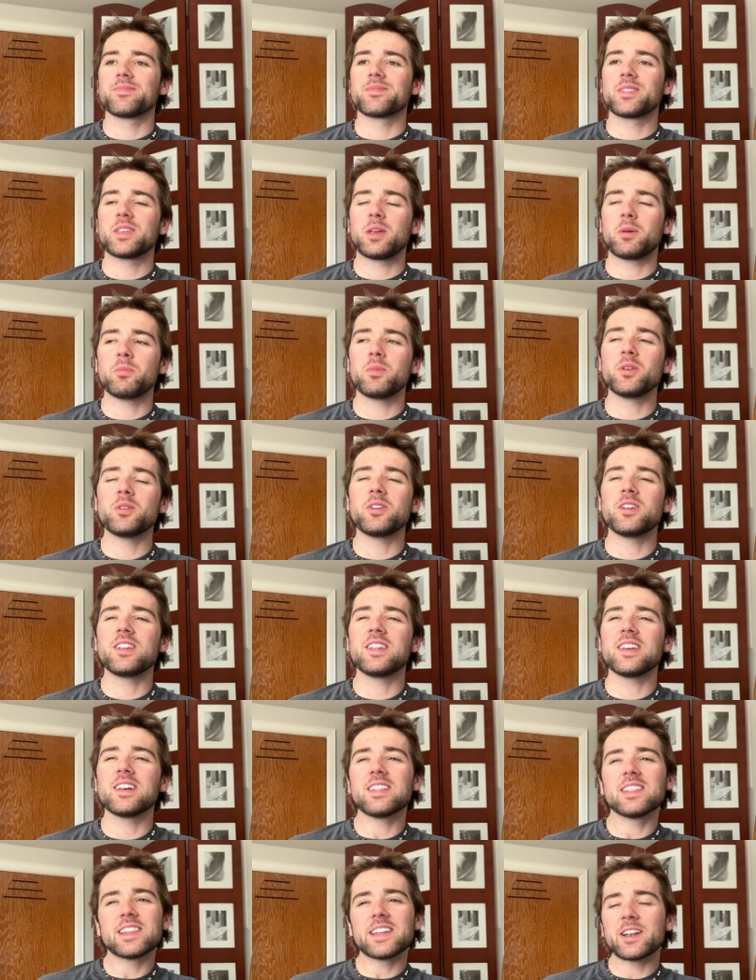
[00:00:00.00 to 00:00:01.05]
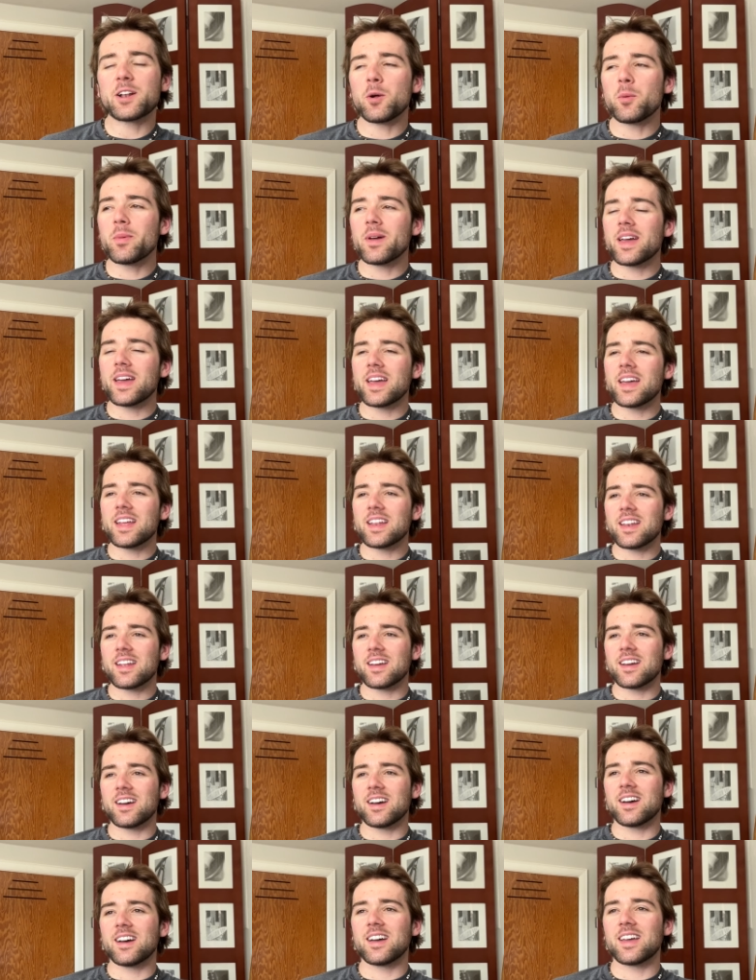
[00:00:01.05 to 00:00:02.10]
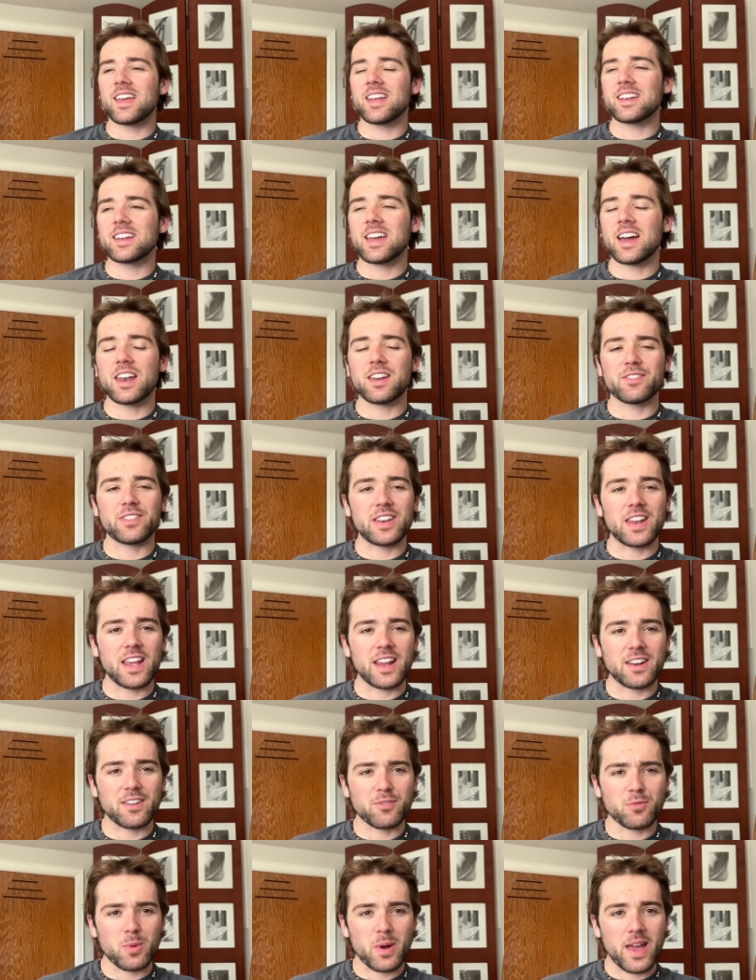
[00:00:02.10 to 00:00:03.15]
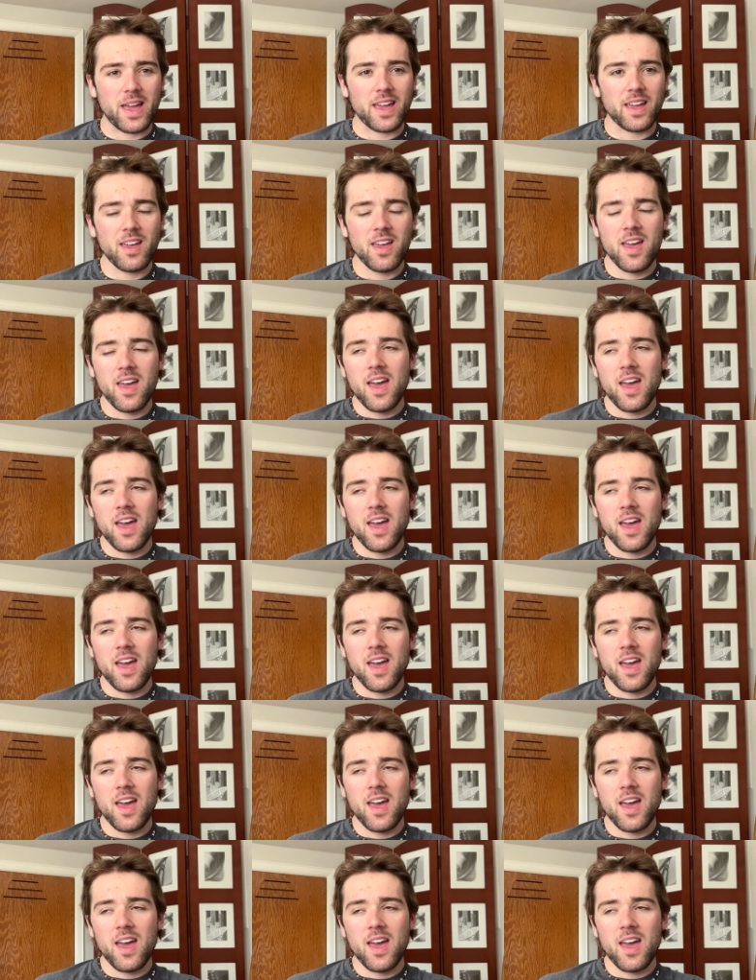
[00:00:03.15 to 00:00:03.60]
community a little bit uh, in kind of a negative way.